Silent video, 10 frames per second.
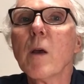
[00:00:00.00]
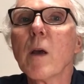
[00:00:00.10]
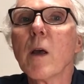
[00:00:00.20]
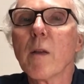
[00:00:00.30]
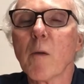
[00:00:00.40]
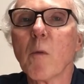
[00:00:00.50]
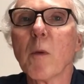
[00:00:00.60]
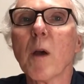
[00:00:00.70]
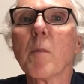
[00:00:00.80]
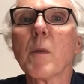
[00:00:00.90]
and that will
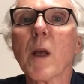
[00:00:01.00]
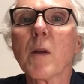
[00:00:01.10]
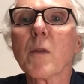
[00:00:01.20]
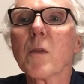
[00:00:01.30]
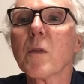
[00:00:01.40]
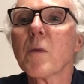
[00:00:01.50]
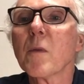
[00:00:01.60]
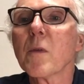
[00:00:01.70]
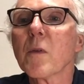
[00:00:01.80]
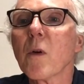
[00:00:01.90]
be up next.
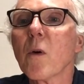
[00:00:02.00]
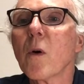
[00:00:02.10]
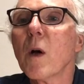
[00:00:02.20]
So